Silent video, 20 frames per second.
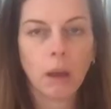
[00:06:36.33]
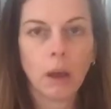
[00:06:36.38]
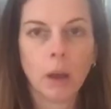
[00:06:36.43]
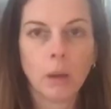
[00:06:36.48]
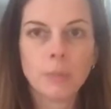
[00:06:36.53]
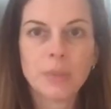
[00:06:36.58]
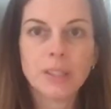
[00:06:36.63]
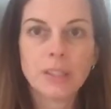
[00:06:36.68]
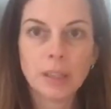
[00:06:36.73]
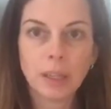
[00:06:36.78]

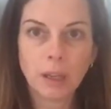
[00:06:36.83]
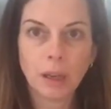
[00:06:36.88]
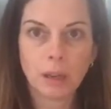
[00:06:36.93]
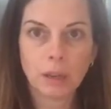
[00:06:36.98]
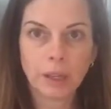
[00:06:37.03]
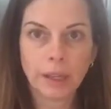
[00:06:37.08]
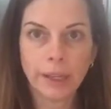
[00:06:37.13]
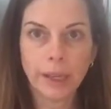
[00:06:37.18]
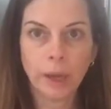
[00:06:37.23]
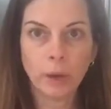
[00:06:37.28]
sitting on the
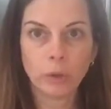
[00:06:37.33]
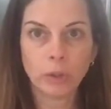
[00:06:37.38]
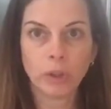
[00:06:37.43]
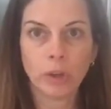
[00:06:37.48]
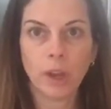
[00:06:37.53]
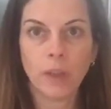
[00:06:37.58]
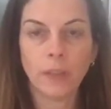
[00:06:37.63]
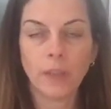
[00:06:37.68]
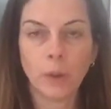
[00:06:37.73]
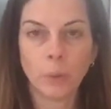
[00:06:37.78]
counter,
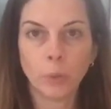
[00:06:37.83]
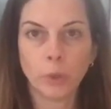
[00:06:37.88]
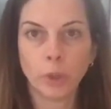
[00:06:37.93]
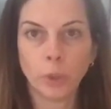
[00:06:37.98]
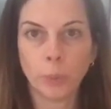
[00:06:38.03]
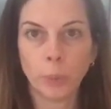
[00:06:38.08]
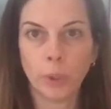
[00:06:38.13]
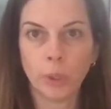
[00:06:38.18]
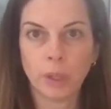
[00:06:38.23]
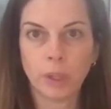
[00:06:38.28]
and then when you
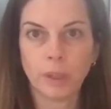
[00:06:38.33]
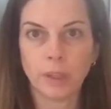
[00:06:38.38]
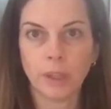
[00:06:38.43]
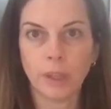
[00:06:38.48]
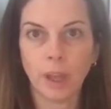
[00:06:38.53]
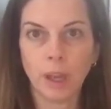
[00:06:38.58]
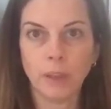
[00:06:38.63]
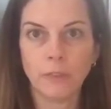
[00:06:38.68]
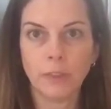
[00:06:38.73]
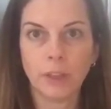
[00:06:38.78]
put it in the
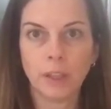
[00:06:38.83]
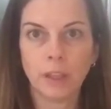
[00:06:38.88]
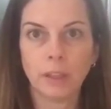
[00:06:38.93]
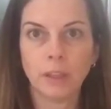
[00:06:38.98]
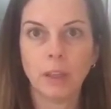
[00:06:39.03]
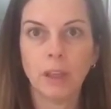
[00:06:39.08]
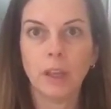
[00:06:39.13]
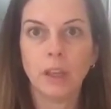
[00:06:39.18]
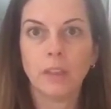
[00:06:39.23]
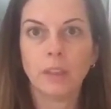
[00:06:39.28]
oven,
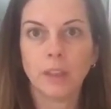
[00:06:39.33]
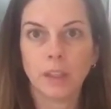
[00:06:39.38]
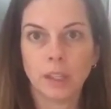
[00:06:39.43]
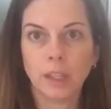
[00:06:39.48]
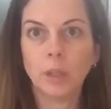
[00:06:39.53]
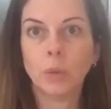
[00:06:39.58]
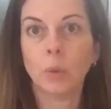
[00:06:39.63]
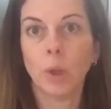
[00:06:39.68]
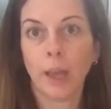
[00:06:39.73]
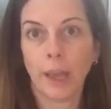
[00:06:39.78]
the
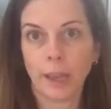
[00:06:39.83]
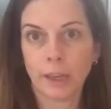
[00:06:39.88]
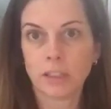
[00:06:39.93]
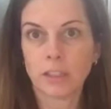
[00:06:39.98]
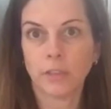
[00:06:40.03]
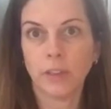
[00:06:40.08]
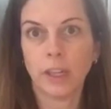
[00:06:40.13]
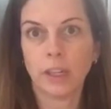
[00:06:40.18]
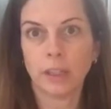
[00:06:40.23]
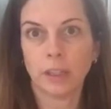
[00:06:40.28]
heat will
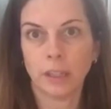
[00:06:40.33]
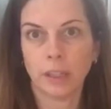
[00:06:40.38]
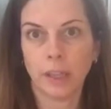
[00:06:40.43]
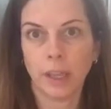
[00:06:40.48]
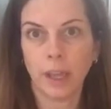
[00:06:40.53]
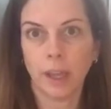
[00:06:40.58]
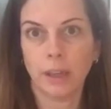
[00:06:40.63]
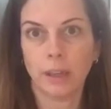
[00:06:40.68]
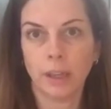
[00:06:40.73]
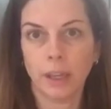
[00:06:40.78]
activate it
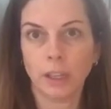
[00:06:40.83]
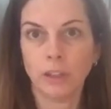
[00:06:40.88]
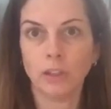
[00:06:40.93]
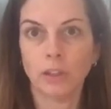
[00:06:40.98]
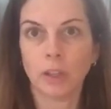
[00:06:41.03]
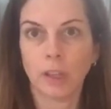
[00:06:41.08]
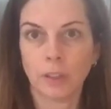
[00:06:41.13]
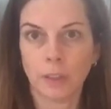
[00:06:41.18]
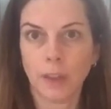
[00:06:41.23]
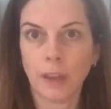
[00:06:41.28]
again, and you'll
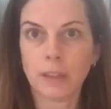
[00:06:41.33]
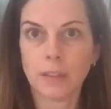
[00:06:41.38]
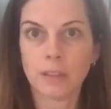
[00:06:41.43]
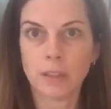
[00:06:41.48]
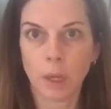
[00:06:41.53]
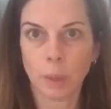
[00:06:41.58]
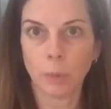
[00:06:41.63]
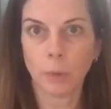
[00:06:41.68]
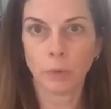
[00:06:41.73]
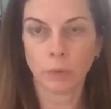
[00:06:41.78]
get that
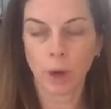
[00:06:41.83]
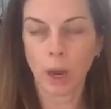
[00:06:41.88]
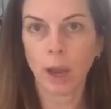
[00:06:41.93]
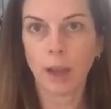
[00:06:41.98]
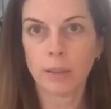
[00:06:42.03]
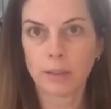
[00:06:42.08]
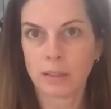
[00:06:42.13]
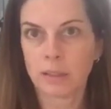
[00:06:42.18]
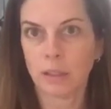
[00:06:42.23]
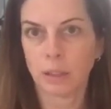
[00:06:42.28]
double
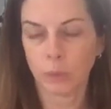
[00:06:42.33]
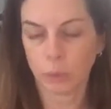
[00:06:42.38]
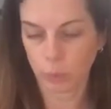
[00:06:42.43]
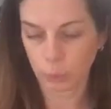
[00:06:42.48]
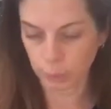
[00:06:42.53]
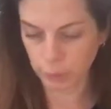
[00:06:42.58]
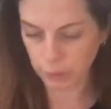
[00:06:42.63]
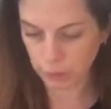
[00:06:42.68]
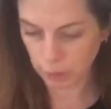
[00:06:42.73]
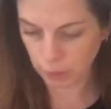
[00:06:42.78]
rise, and it will
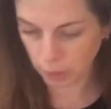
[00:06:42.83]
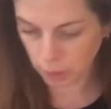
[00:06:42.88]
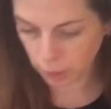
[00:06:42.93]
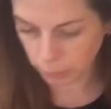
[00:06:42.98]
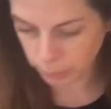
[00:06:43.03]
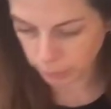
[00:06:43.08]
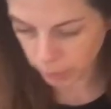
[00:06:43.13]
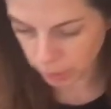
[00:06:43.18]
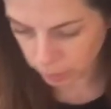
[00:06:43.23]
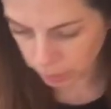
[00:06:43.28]
be
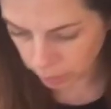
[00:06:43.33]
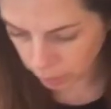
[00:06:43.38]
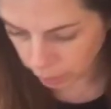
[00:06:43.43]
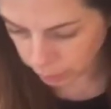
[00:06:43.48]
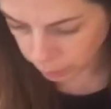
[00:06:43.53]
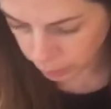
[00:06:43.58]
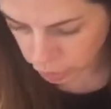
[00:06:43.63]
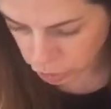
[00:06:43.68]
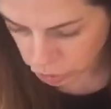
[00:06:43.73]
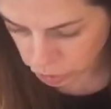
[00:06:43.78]
a
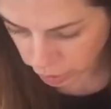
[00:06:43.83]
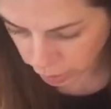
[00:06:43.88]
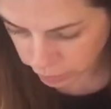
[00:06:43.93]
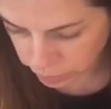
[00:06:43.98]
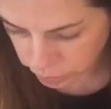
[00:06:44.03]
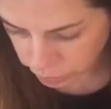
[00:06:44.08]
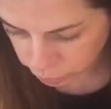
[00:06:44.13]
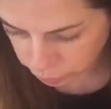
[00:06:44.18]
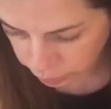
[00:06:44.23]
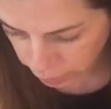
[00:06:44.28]
much
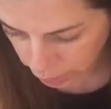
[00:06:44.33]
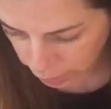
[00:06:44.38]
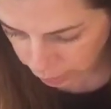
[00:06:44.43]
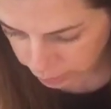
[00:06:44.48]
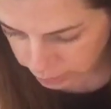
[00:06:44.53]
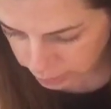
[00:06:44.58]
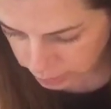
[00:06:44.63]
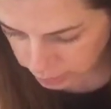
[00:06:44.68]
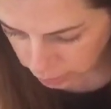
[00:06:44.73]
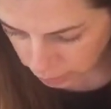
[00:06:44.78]
nicer
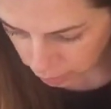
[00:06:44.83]
rise.